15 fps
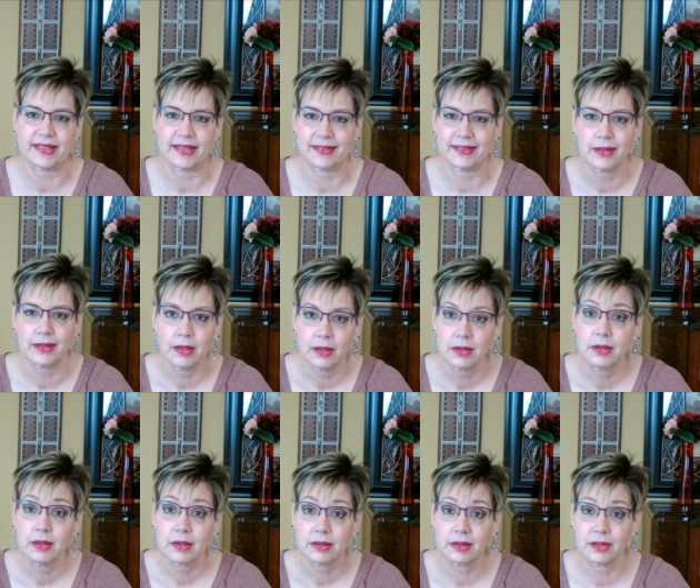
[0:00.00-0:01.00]
that,
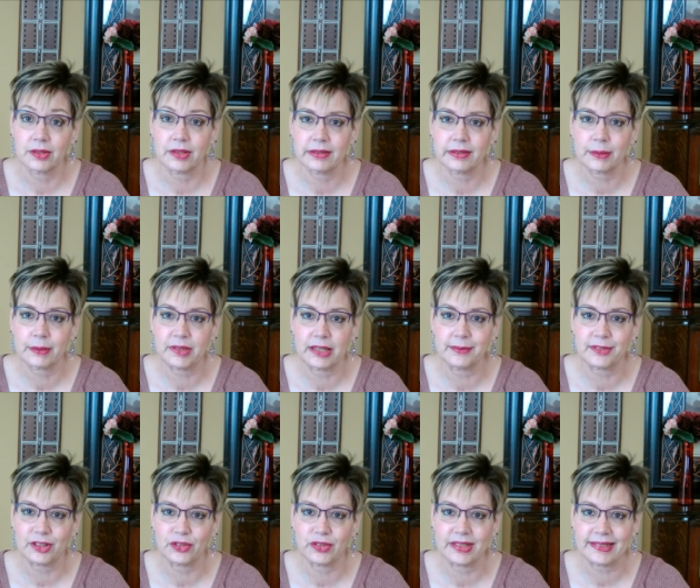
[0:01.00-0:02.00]
you know, sometimes
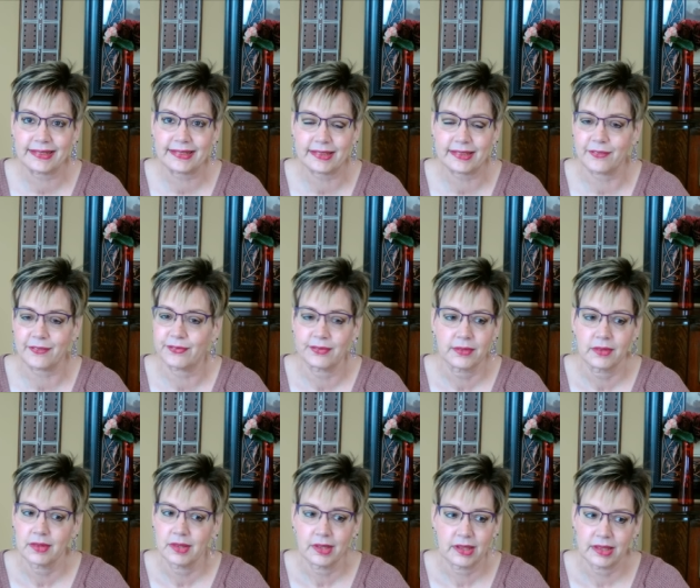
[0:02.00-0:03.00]
you knit stuff
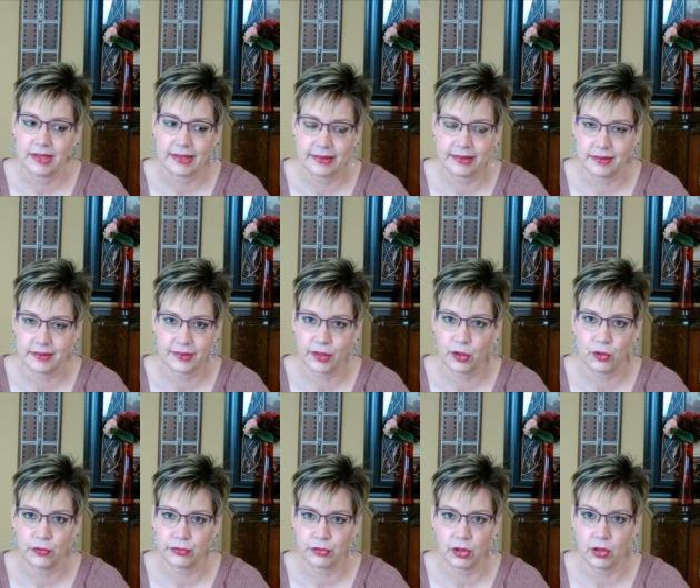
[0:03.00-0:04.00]
and the
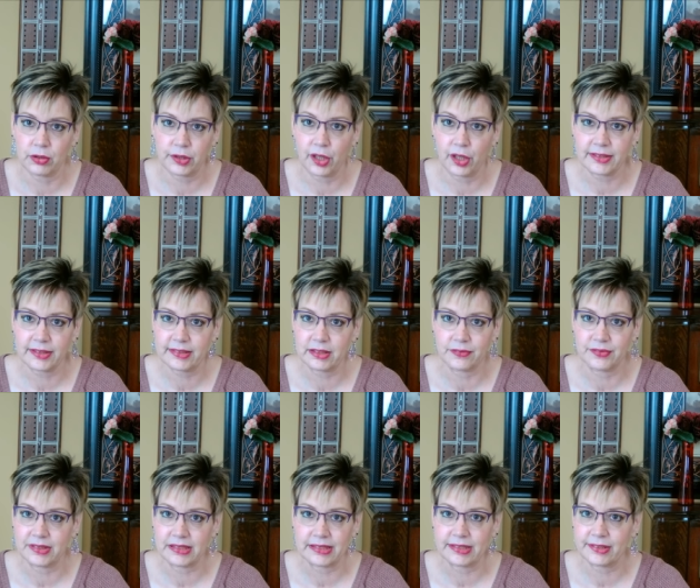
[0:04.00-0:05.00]
overall cost of
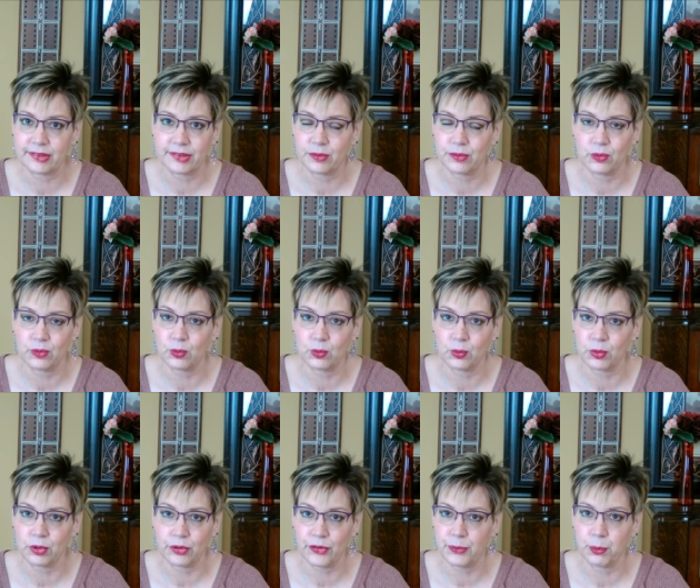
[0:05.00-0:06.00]
it is
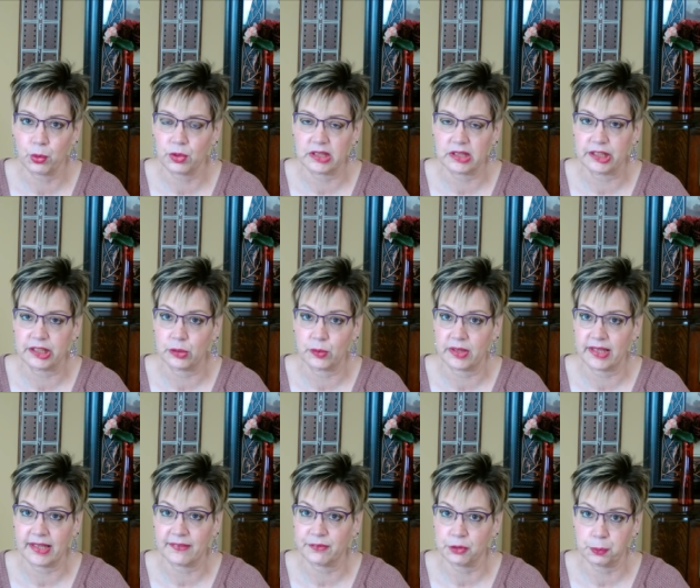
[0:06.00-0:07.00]
worth more than you would
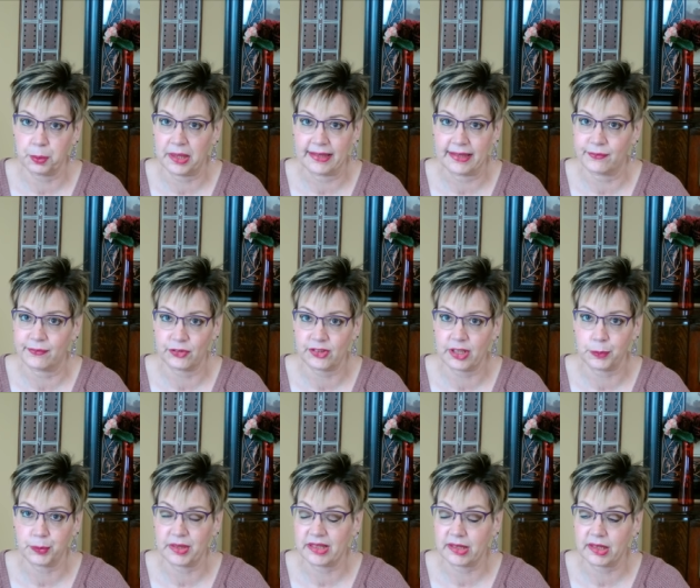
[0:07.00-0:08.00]
ever pay for
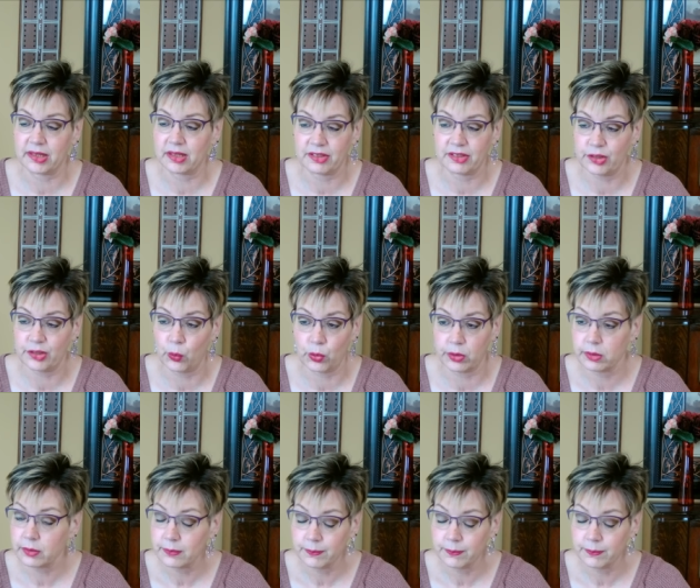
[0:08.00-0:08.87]
something in a store.